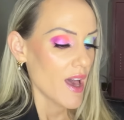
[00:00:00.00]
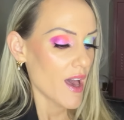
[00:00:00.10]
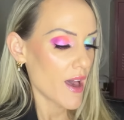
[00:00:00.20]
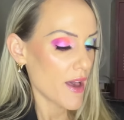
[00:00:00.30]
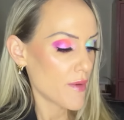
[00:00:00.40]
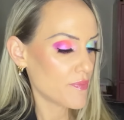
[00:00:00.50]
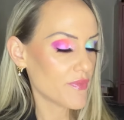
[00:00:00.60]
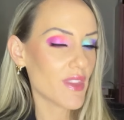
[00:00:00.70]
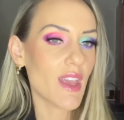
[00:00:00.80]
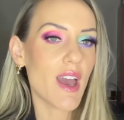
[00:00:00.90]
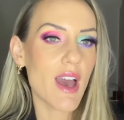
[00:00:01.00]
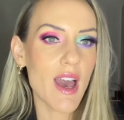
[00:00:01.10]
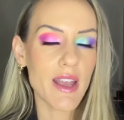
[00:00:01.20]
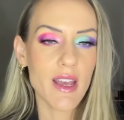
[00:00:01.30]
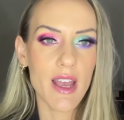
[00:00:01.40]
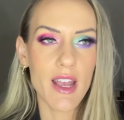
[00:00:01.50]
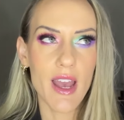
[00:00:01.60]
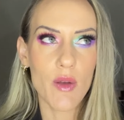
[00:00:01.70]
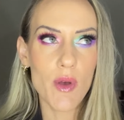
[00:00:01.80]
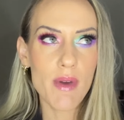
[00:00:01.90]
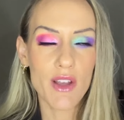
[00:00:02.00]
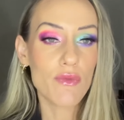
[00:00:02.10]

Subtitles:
I went back and